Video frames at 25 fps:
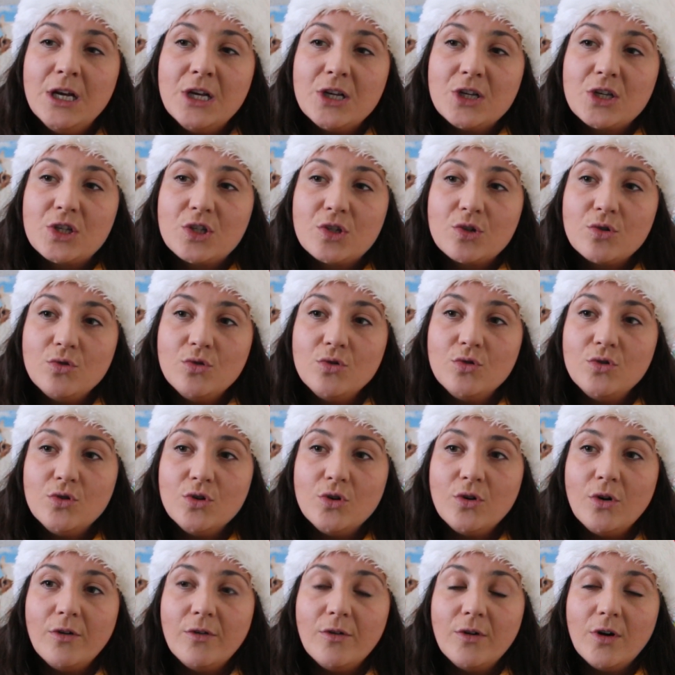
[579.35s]

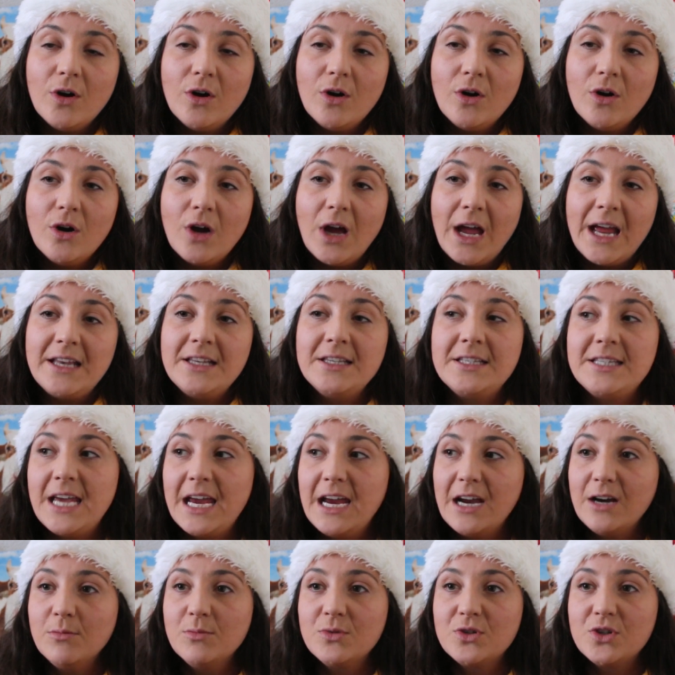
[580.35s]
So in
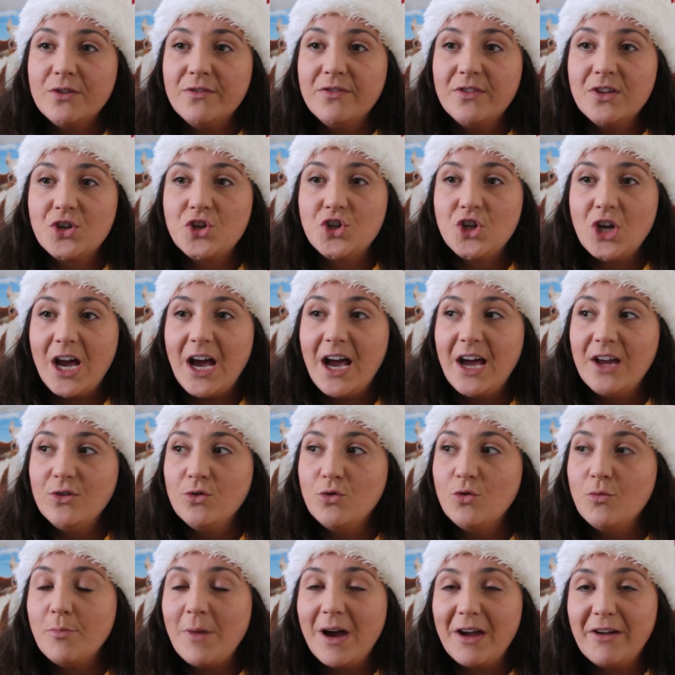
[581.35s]
terms of the
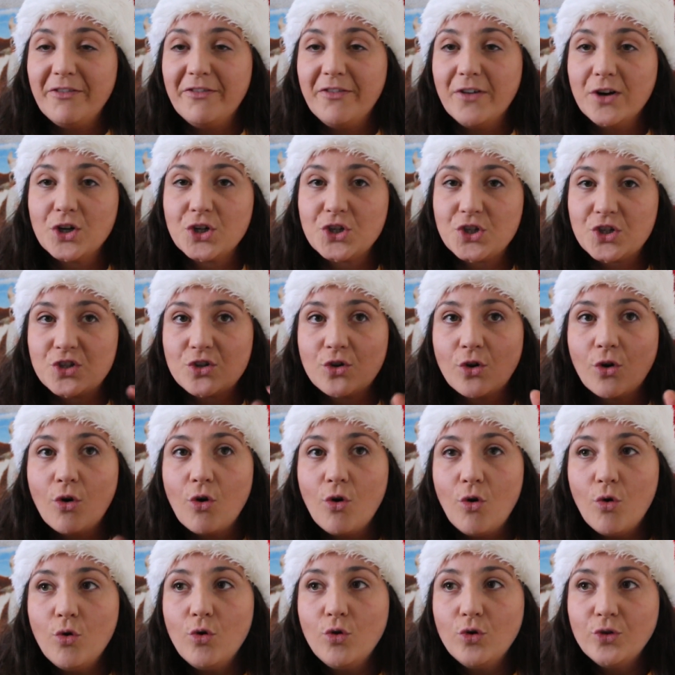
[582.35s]
channel, my first
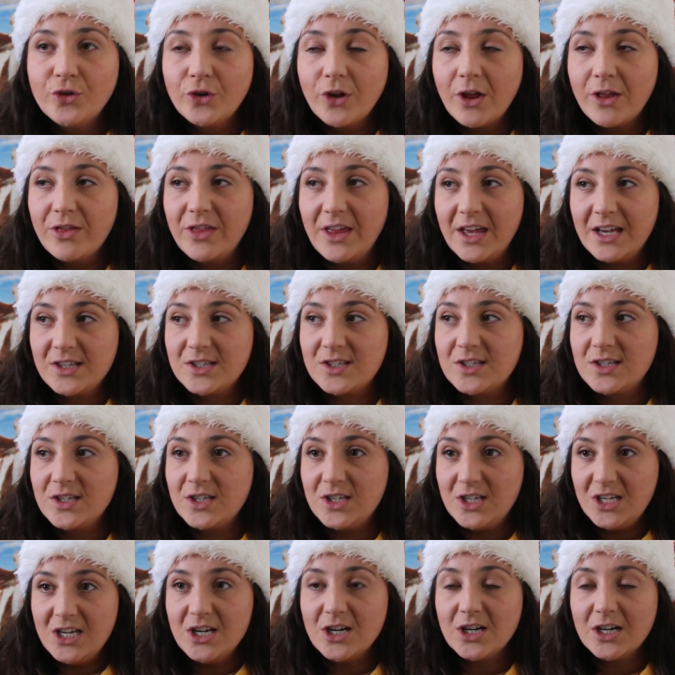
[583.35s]
goal this
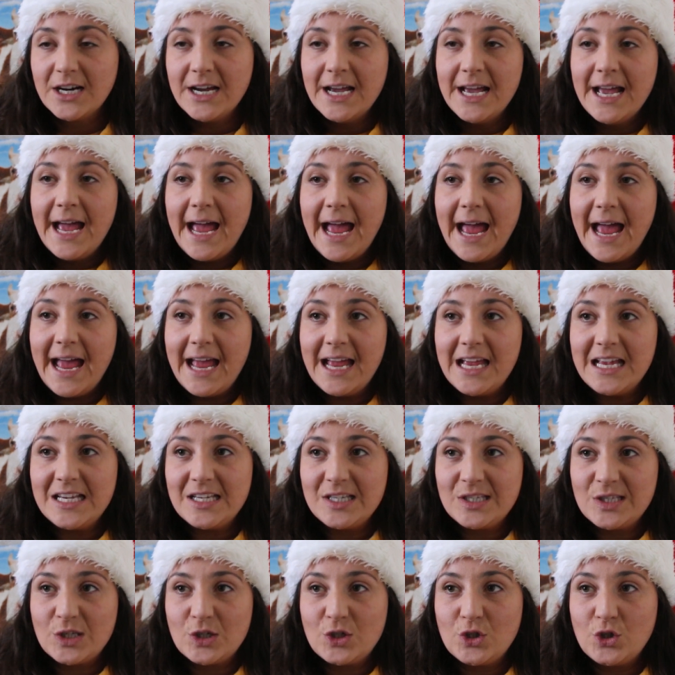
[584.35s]
year
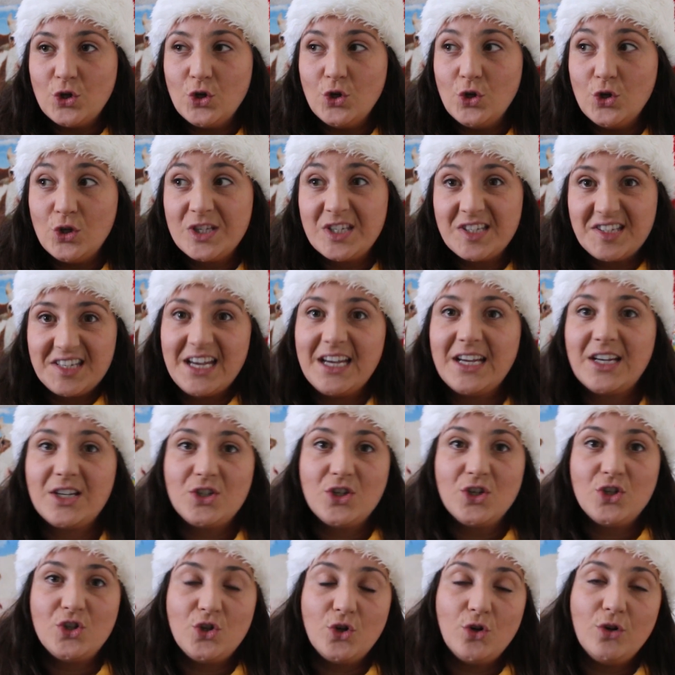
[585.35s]
is to stick
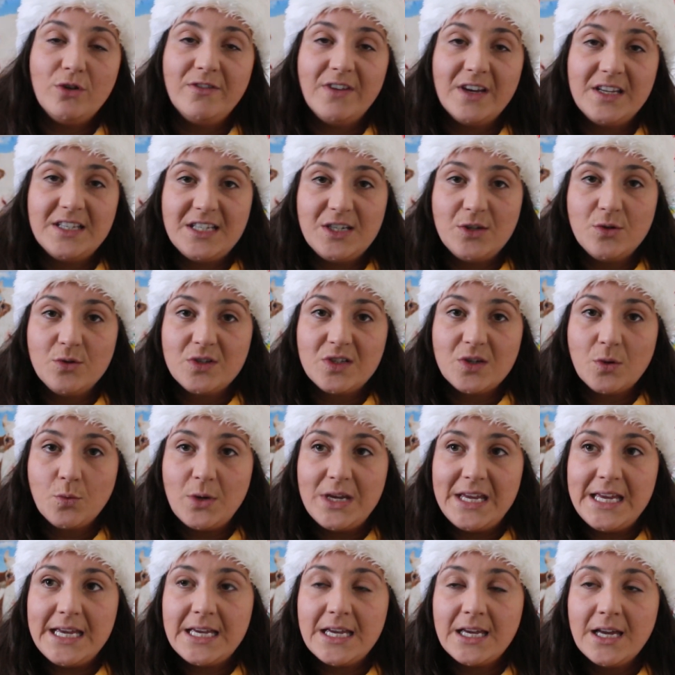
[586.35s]
to 2 videos a
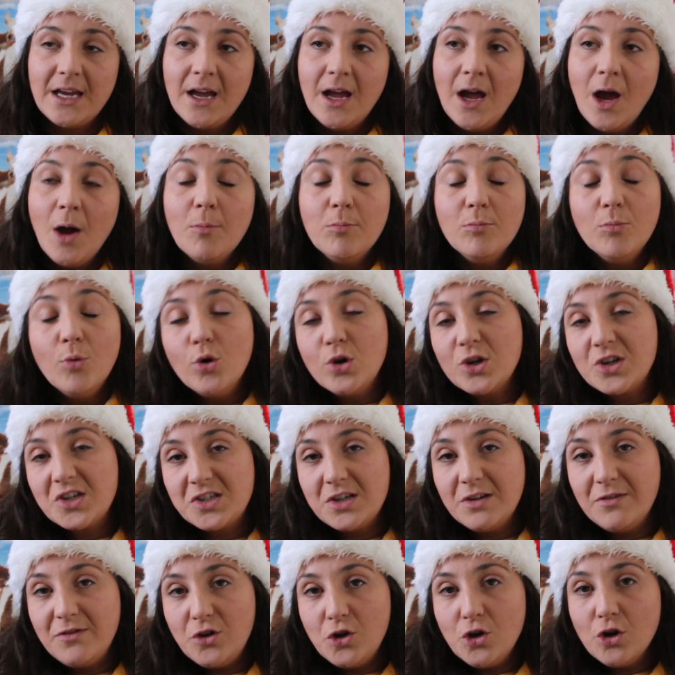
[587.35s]
week.
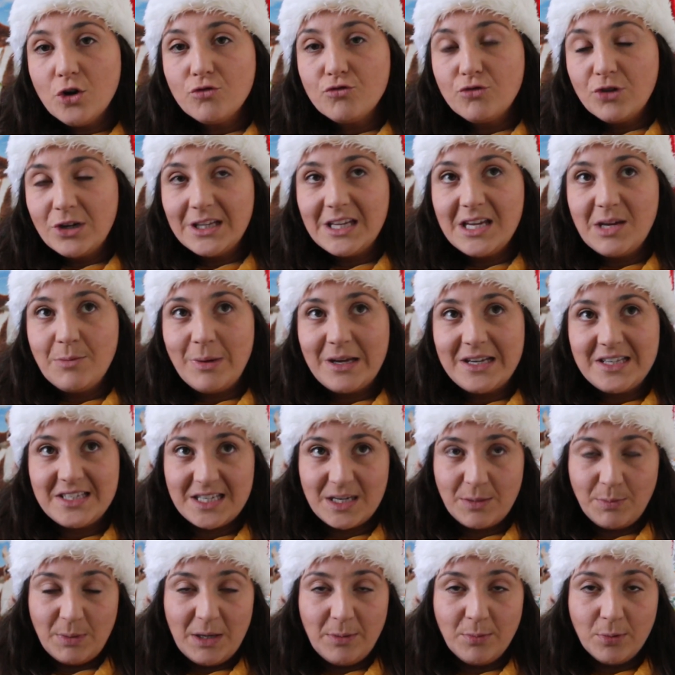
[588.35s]
Most of you are really
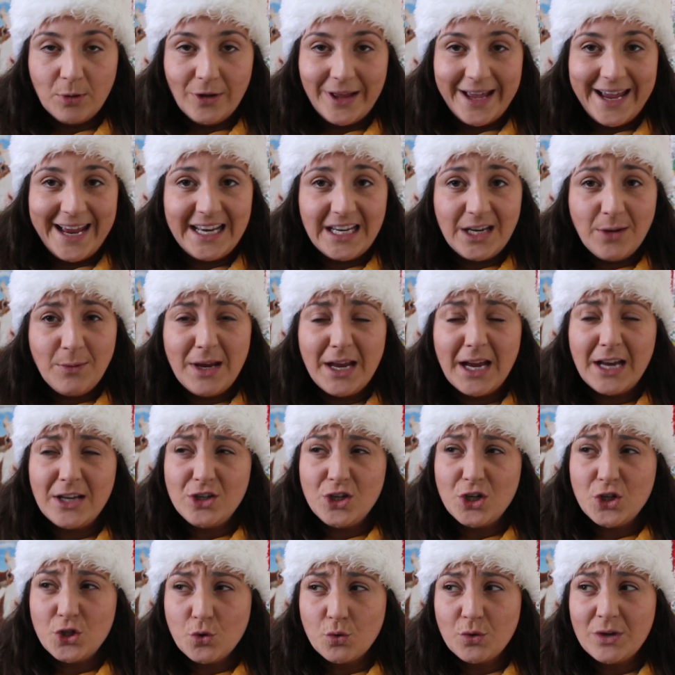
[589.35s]
busy people anyway,
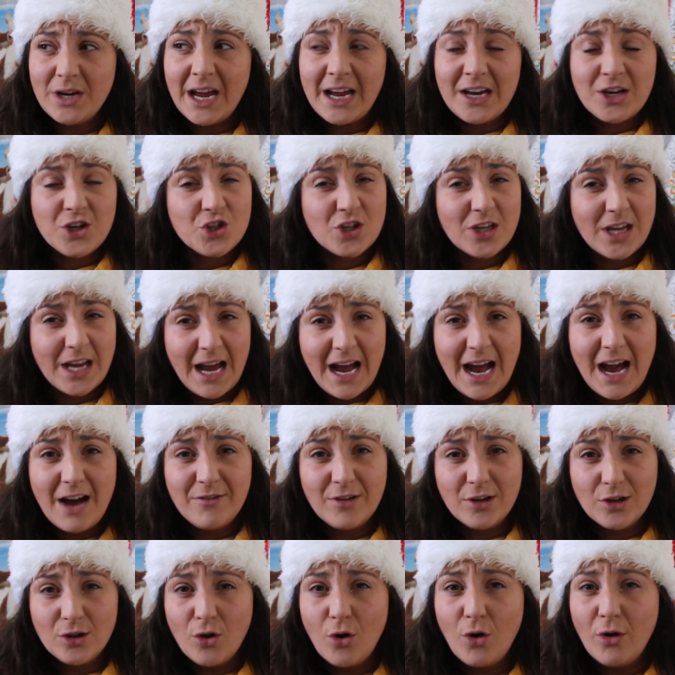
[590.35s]
and you don't actually
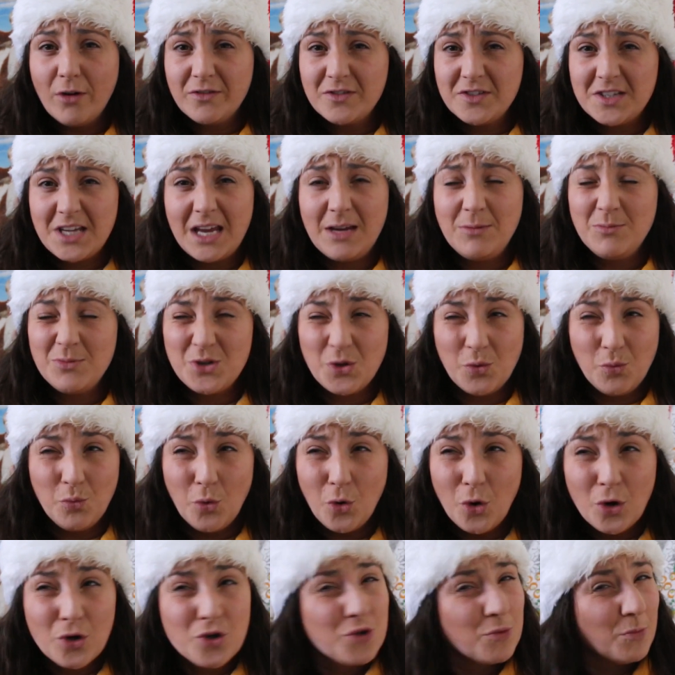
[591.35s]
have a lot of time to
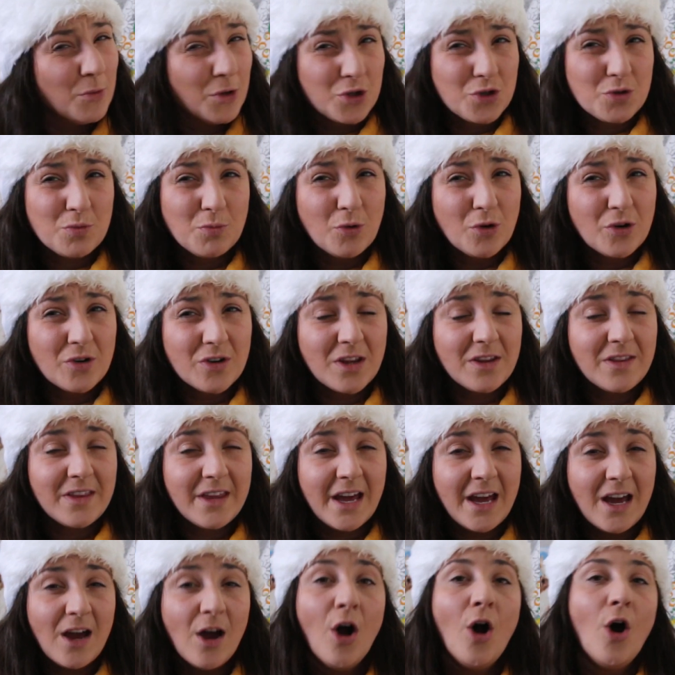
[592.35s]
watch much more than
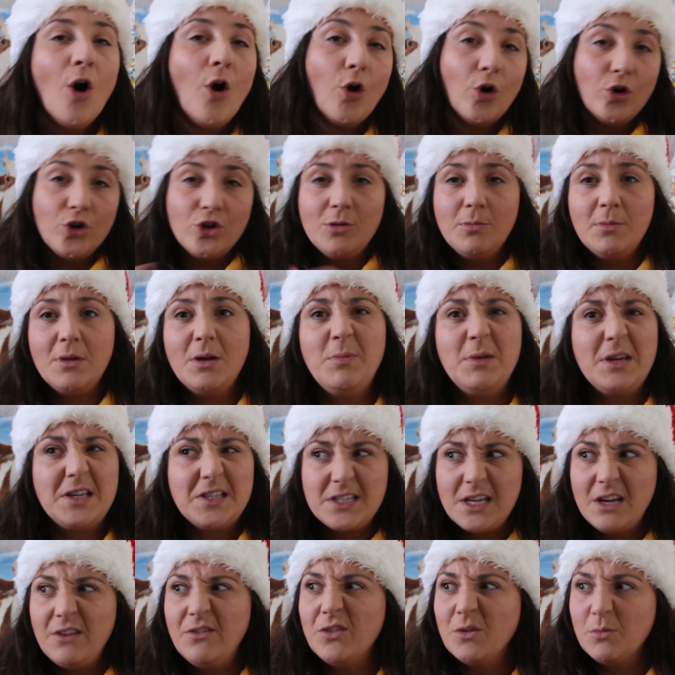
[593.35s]
that, or you maybe
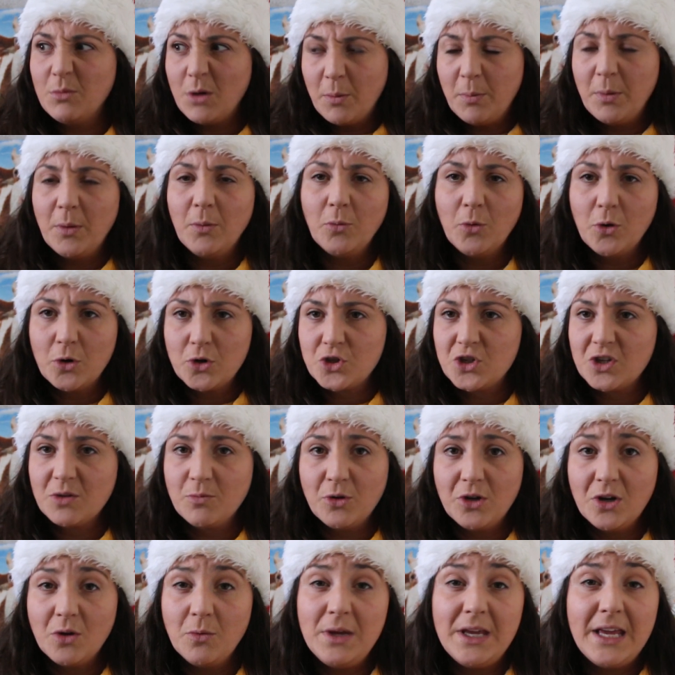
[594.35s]
save them up and watch
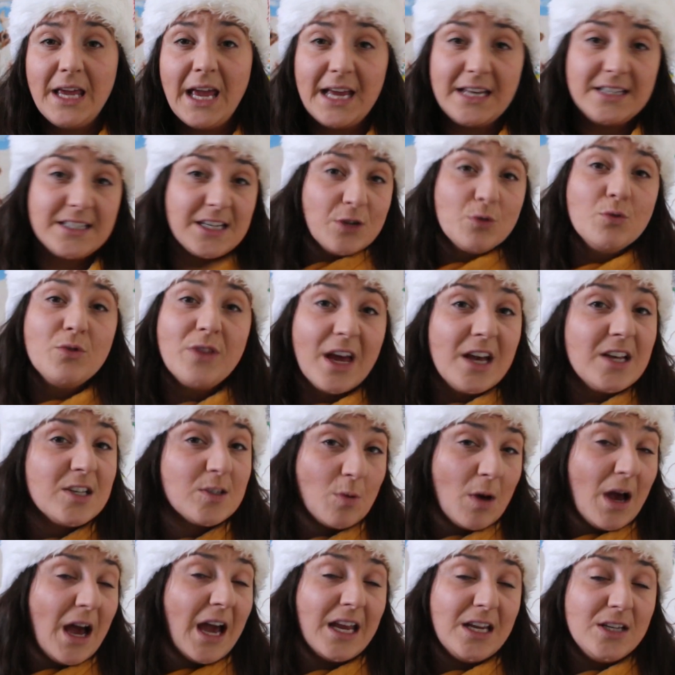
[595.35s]
them on a weekend. I know that's
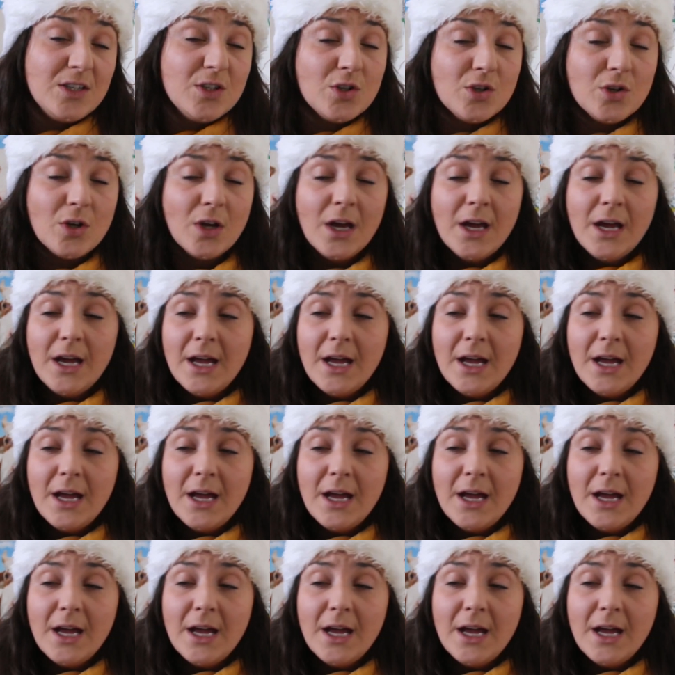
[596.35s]
what I do.